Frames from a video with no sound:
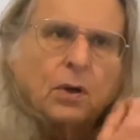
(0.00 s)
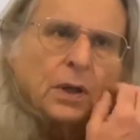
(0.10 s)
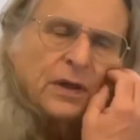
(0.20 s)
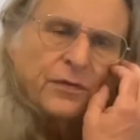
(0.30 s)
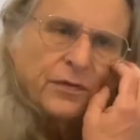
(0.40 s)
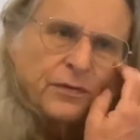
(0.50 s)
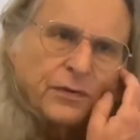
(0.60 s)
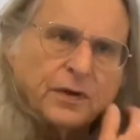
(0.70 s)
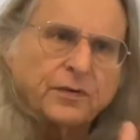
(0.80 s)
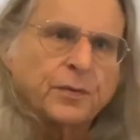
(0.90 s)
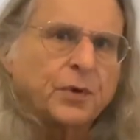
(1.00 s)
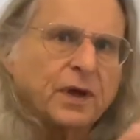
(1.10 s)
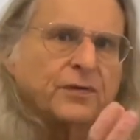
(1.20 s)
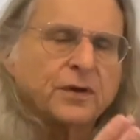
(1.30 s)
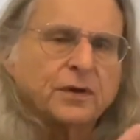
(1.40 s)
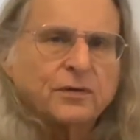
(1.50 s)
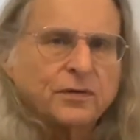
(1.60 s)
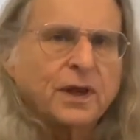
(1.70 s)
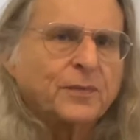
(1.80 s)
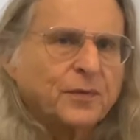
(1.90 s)
He's, he's the president.
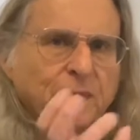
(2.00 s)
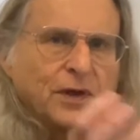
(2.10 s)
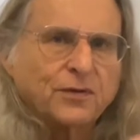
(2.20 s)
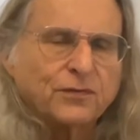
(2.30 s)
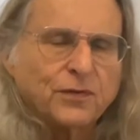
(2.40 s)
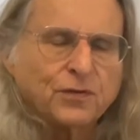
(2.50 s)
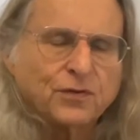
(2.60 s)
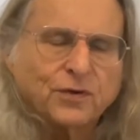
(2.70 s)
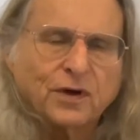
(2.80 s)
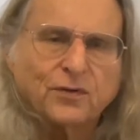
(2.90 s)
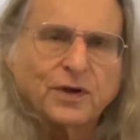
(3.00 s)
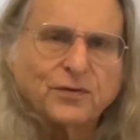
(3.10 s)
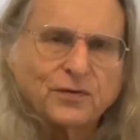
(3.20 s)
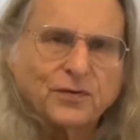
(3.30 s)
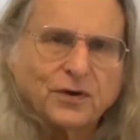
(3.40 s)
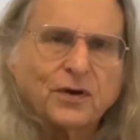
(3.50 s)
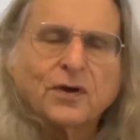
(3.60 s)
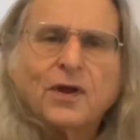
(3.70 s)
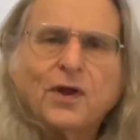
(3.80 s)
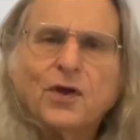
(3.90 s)
I'm speaking to future generations here.
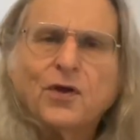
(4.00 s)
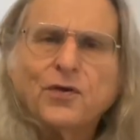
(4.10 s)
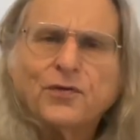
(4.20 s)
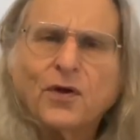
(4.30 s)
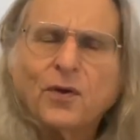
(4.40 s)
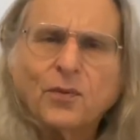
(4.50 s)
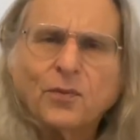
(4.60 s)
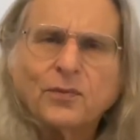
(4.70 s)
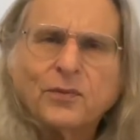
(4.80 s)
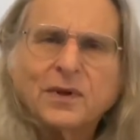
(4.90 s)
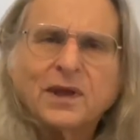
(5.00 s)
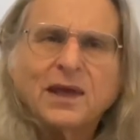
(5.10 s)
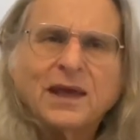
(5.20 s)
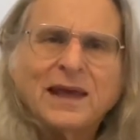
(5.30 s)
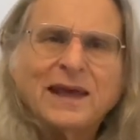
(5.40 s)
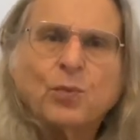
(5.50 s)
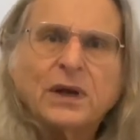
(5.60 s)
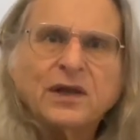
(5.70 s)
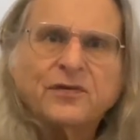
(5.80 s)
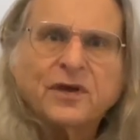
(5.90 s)
So when
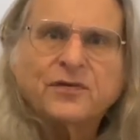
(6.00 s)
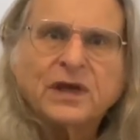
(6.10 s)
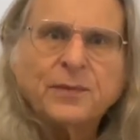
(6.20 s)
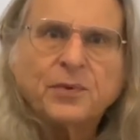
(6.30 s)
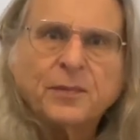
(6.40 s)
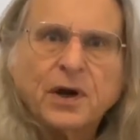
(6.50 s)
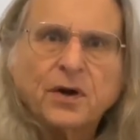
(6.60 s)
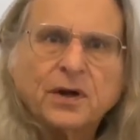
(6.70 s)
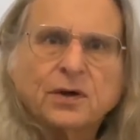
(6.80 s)
he says keep America